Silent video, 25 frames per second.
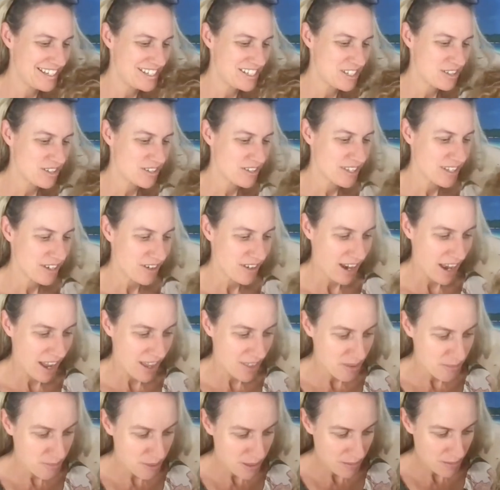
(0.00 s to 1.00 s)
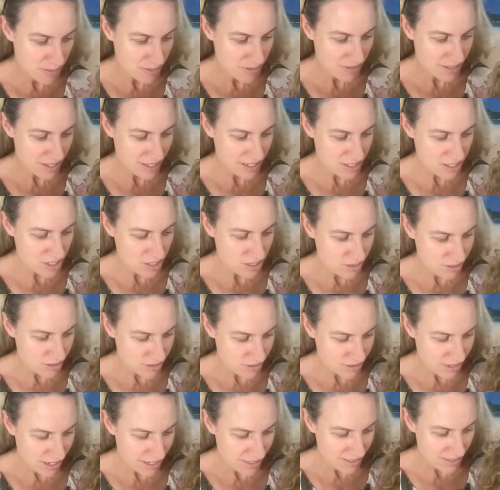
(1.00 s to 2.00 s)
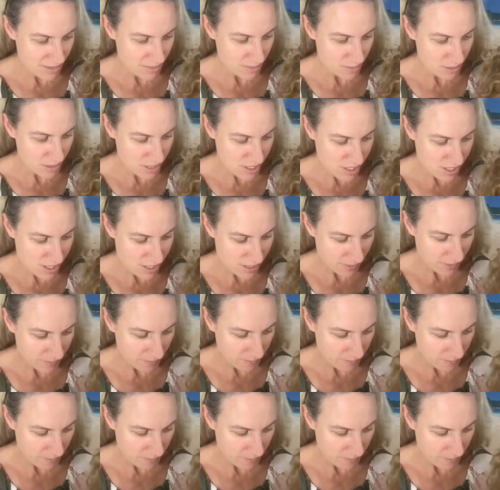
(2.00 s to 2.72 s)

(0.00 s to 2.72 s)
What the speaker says: you know there are other people there too and they're watching?